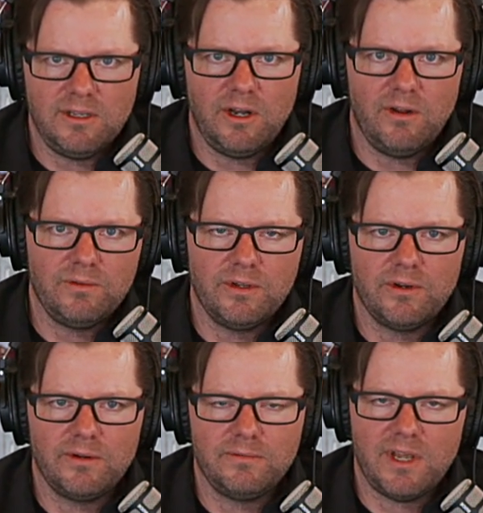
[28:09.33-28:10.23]
you know,
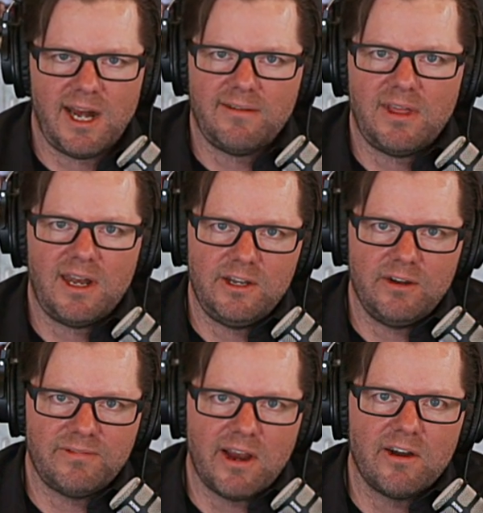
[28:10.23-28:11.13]
you got to have that in your
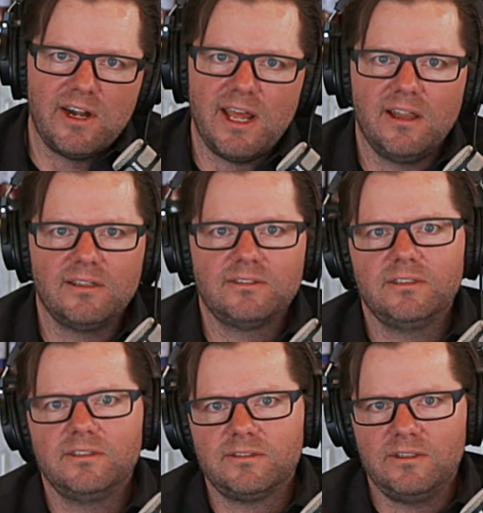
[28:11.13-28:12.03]
fire
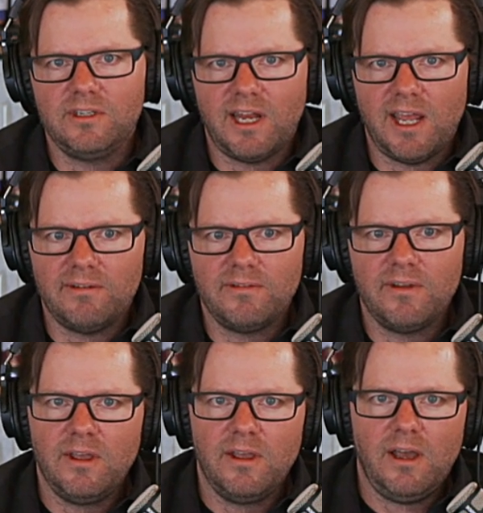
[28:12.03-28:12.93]
analysis, and you got to
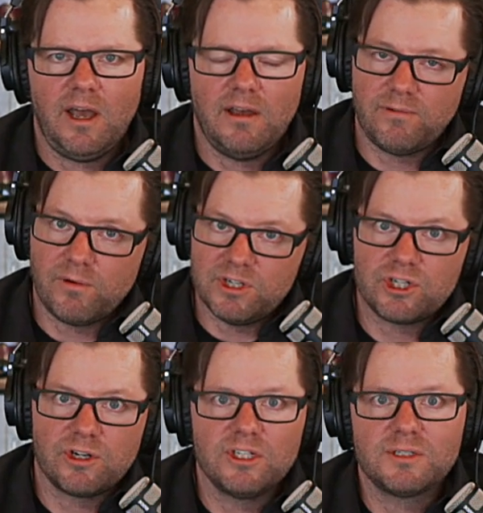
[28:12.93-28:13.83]
have for
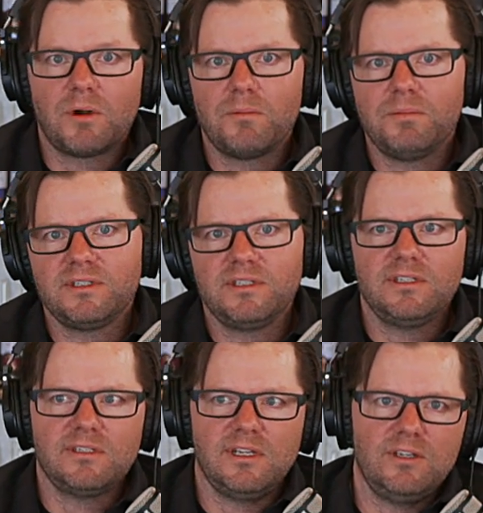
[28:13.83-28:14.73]
insurance
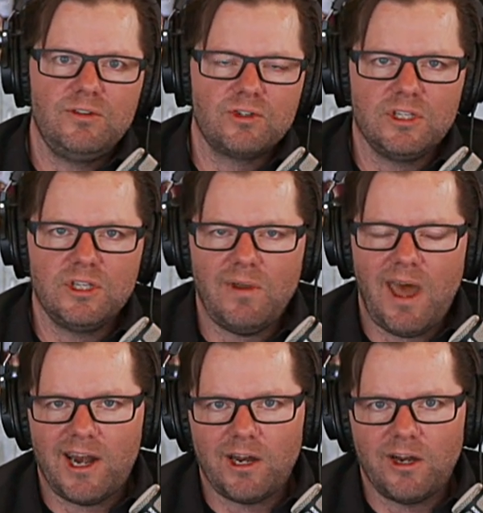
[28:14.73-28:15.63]
purposes, and usually you
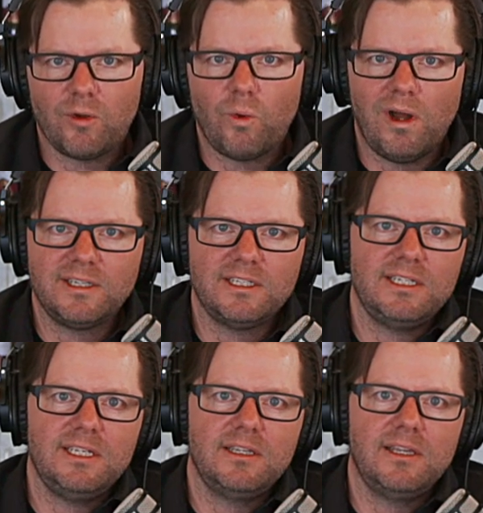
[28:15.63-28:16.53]
add in a
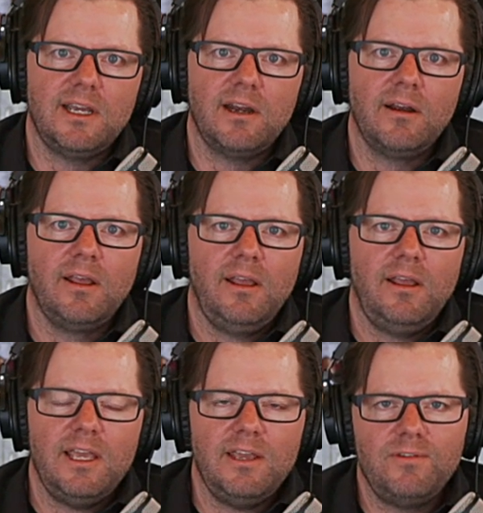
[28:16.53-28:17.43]
quantity in there.
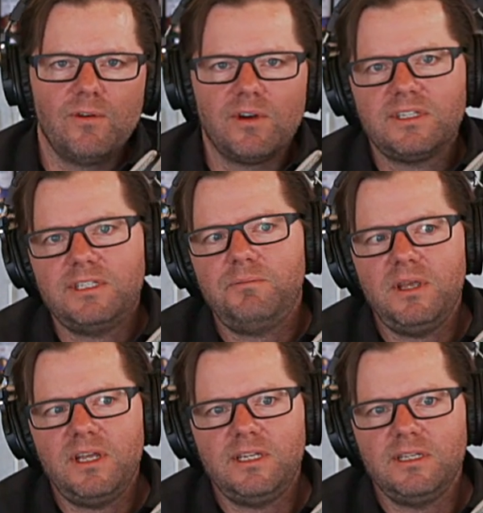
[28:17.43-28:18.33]
If your
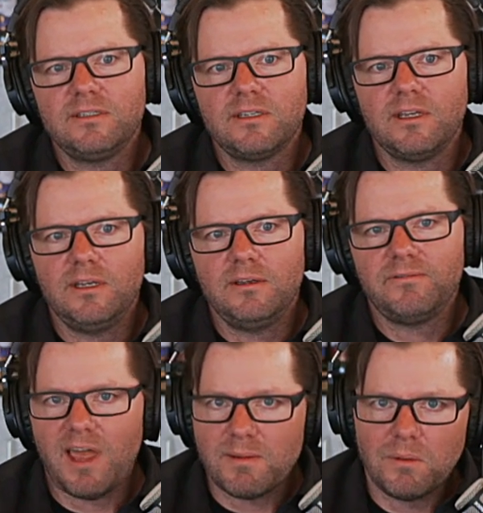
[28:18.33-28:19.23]
excipient is
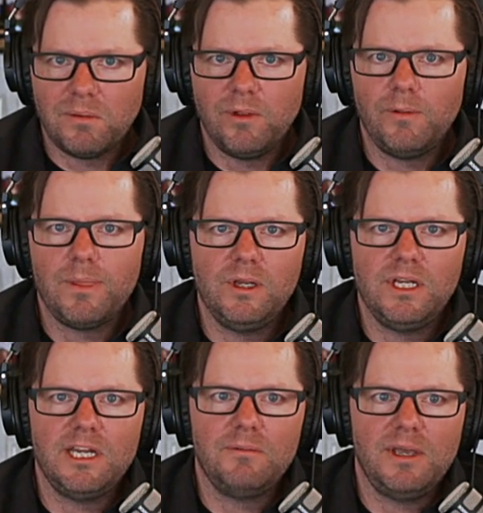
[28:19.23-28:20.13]
flammable, you
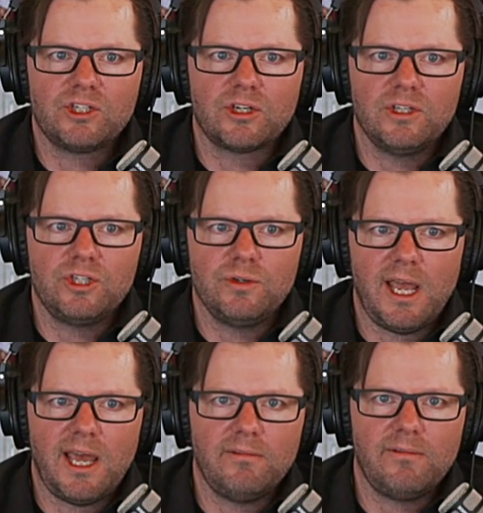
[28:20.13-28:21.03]
need to make sure that you
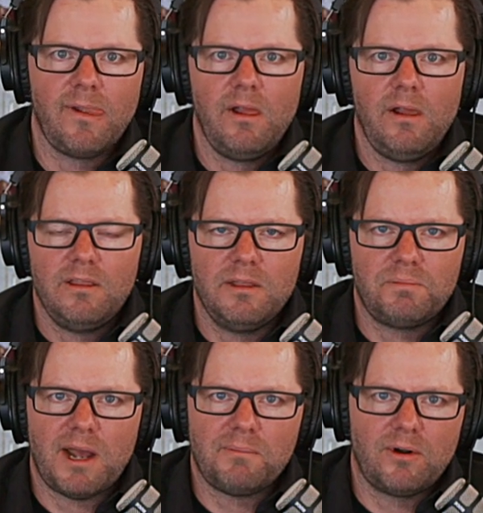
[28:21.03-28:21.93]
have the
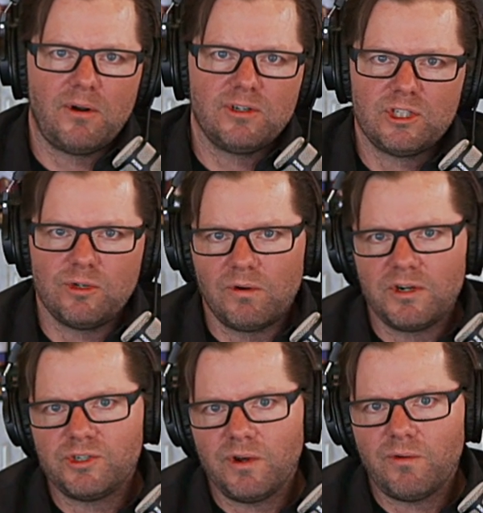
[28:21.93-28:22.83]
proper
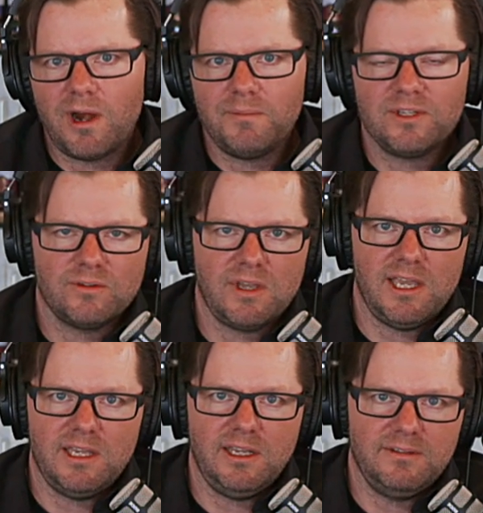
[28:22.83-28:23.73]
storage requirements.
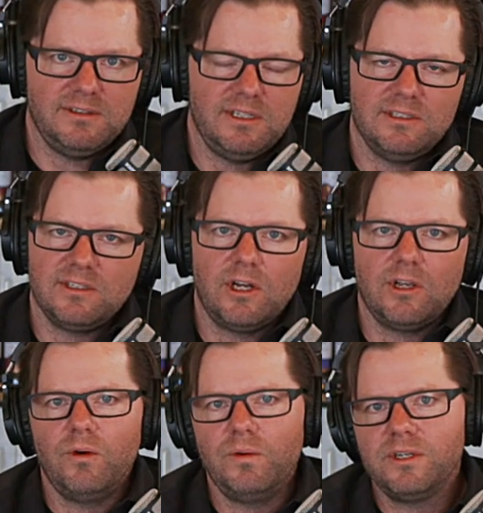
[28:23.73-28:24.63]
Okay, is it going to
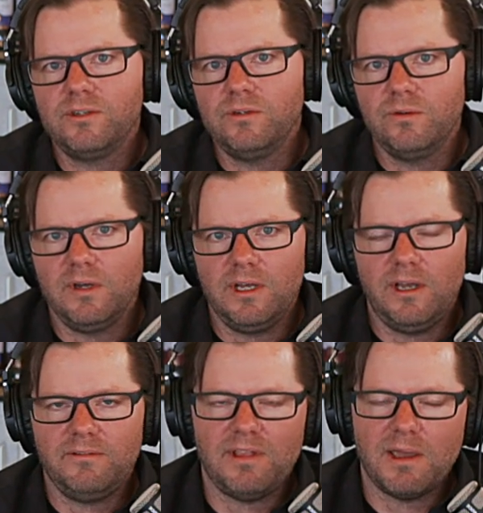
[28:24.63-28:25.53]
go into
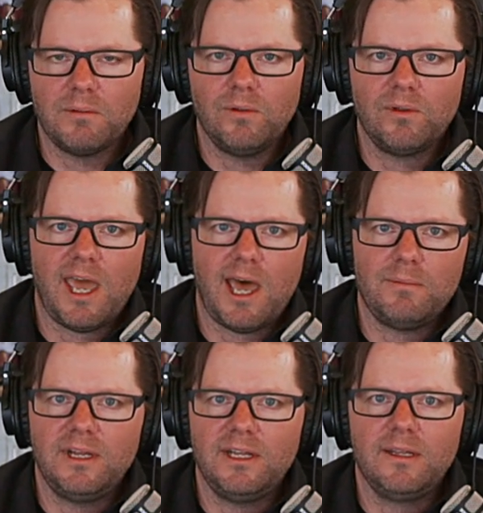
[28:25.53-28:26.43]
a flammable
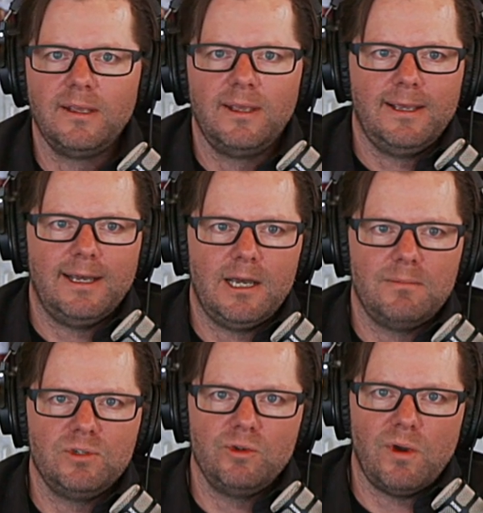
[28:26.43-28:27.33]
cabinet?
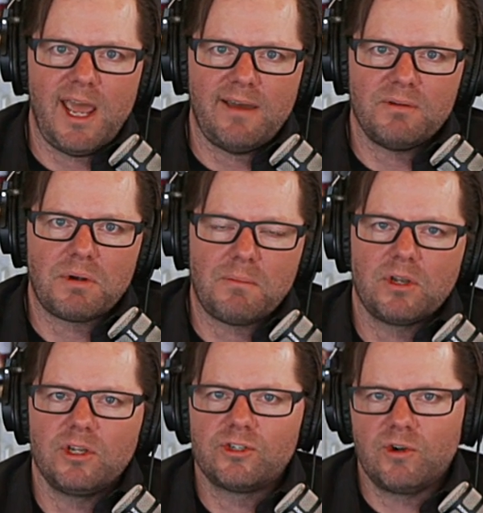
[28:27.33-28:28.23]
Do I have the proper
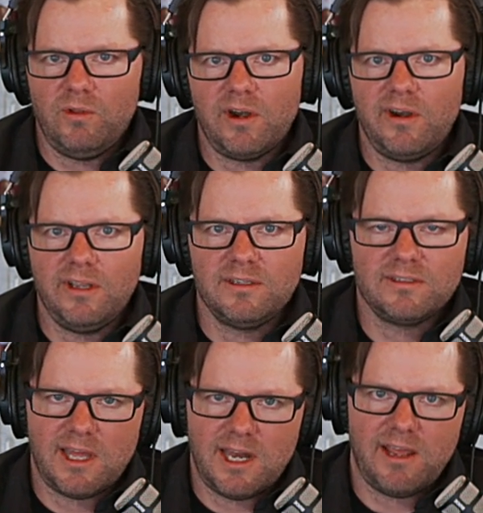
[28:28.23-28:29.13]
control areas
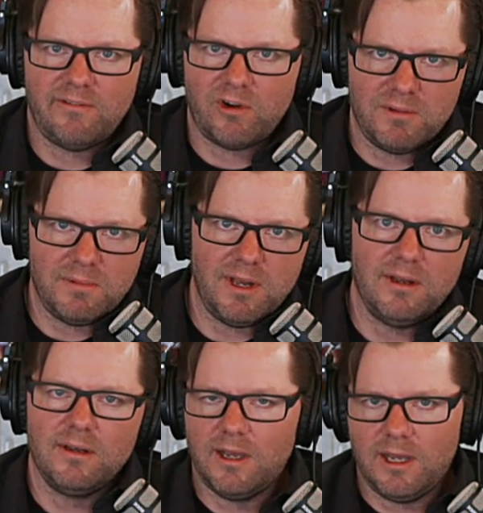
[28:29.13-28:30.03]
that have already
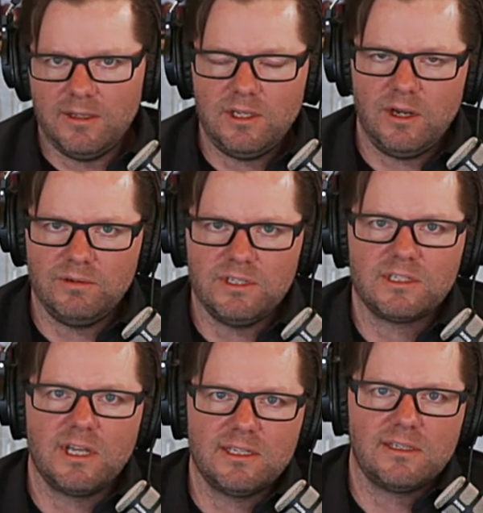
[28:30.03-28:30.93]
been, you know,
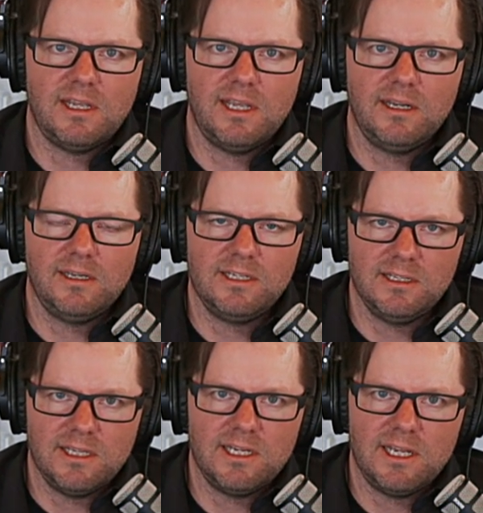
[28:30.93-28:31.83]
discussed and
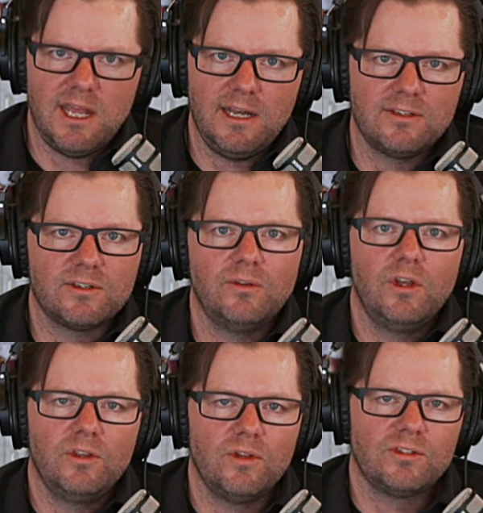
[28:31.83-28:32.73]
delineated? So
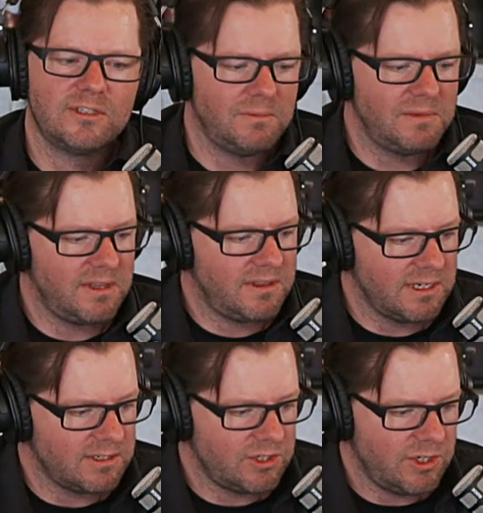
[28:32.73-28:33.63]
those are some of the
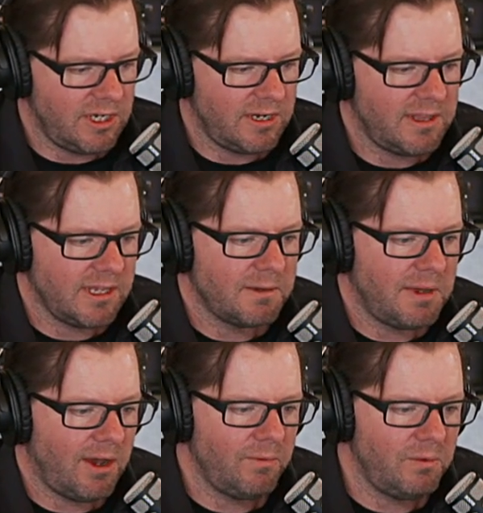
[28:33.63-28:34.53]
things that you need to think
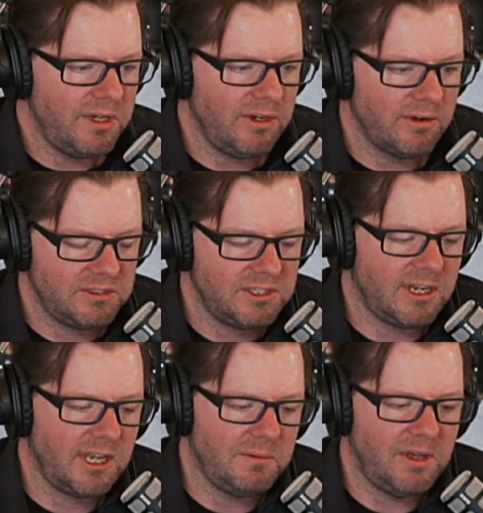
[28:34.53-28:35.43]
about when you're
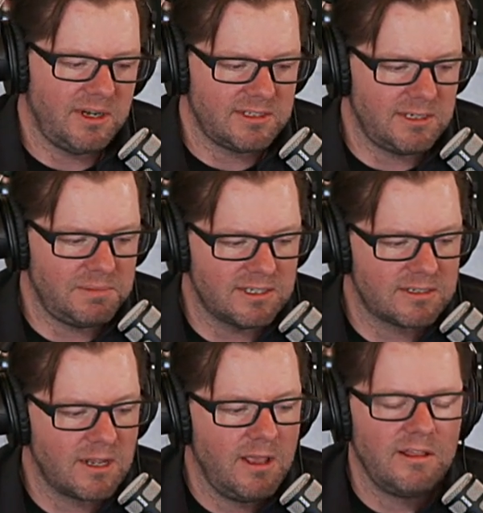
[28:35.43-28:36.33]
talking about excipients.
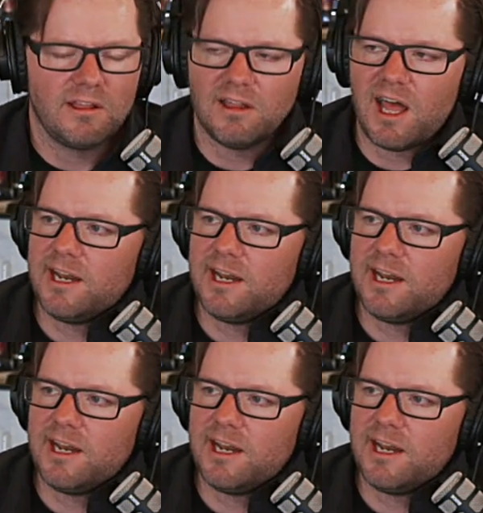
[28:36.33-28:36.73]
The lot